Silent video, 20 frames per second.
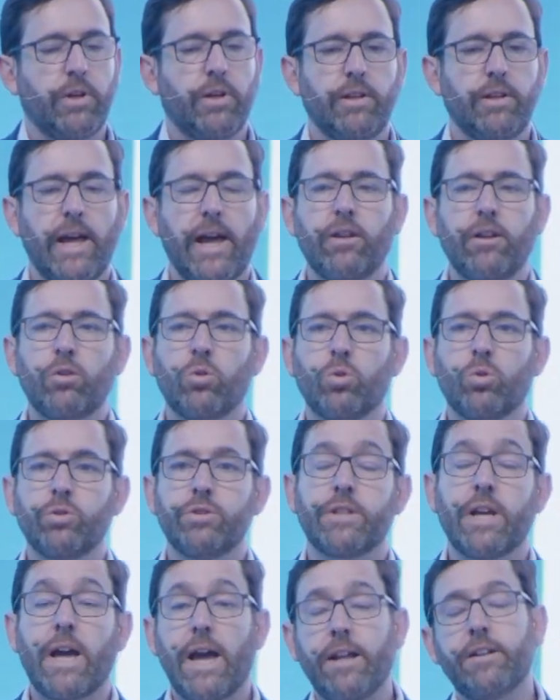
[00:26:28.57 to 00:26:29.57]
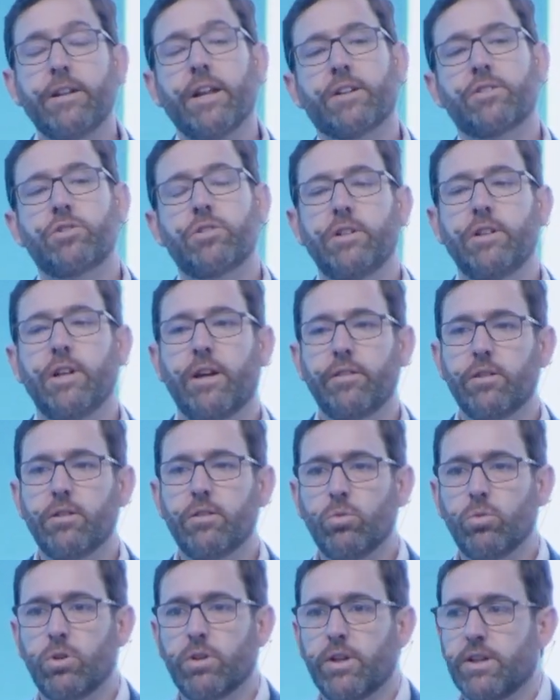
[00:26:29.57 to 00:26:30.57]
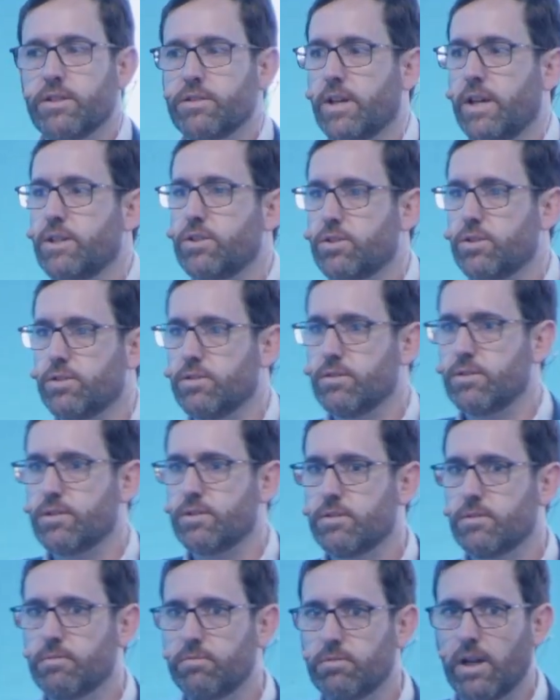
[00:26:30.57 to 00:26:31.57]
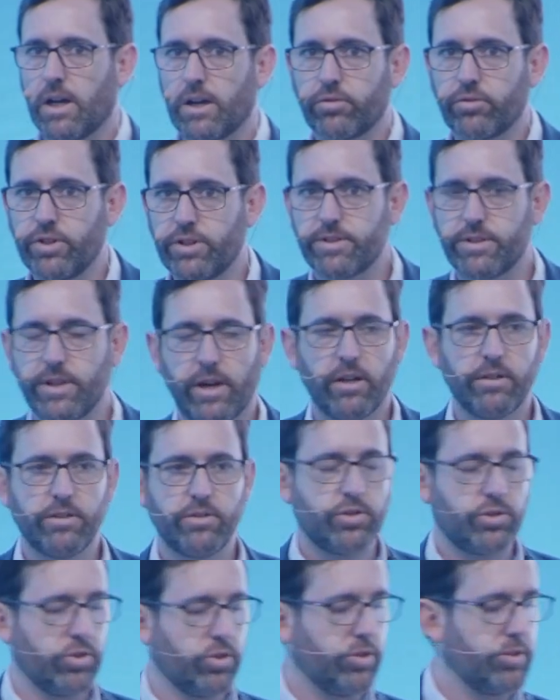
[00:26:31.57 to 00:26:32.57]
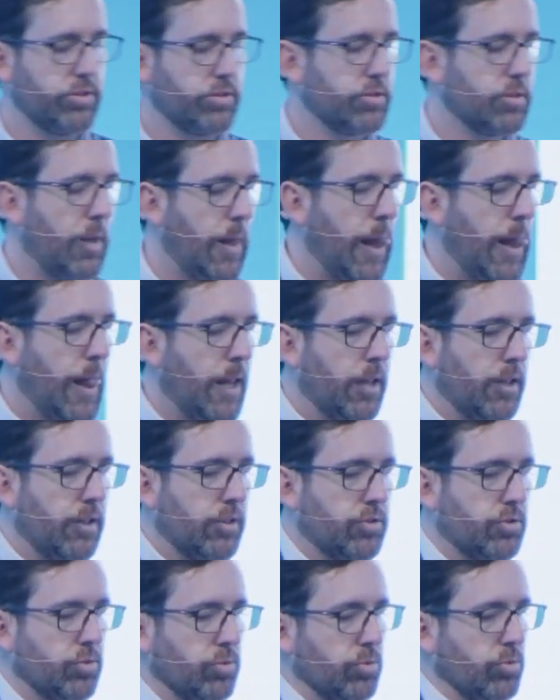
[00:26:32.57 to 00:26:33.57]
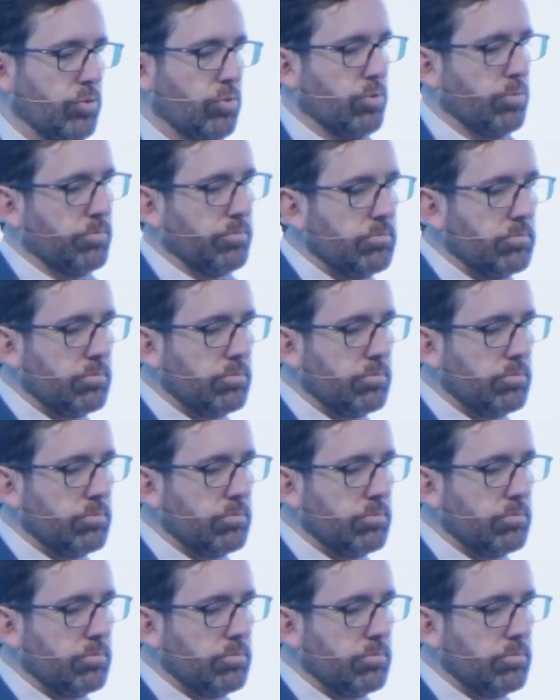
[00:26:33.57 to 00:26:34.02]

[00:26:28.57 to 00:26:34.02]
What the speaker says: landlords and actually other organizations like retail, insurance, to